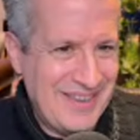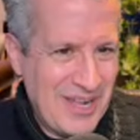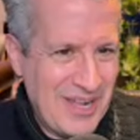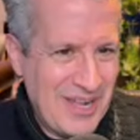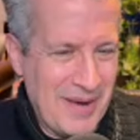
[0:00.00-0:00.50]
Oh
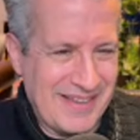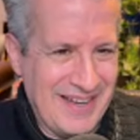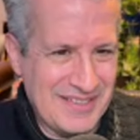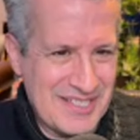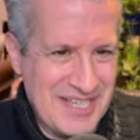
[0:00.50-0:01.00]
my God,
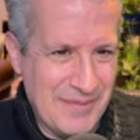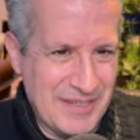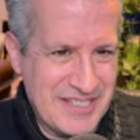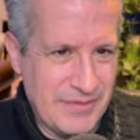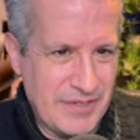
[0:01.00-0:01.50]
the
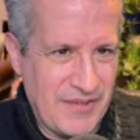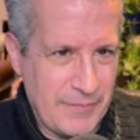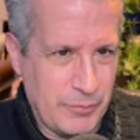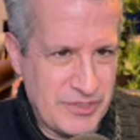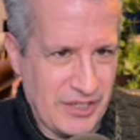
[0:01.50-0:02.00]
salmon,
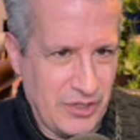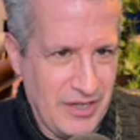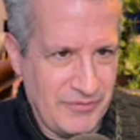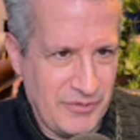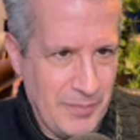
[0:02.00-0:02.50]
75%
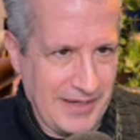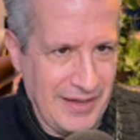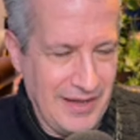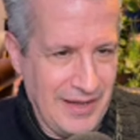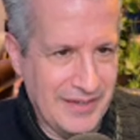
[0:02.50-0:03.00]
off. Oh my
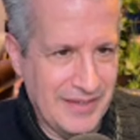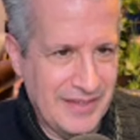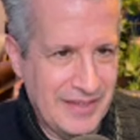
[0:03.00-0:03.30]
God.